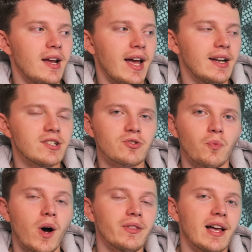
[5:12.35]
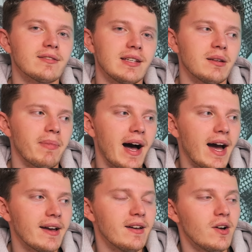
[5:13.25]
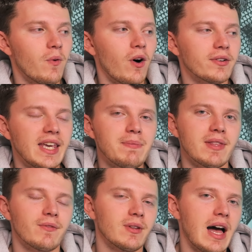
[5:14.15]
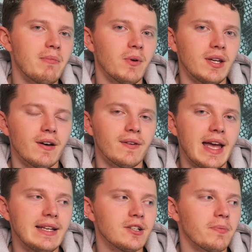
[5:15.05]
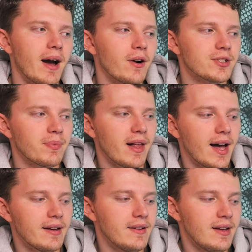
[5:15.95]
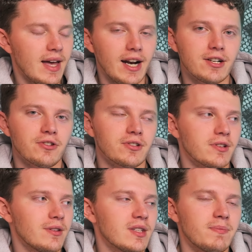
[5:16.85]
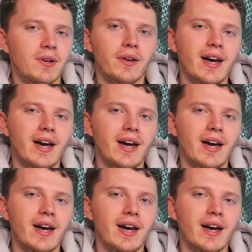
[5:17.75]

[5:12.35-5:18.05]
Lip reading: and it's just one less thing to buy while keeping that reliability of an A tier power supply, and it just looks good in this build.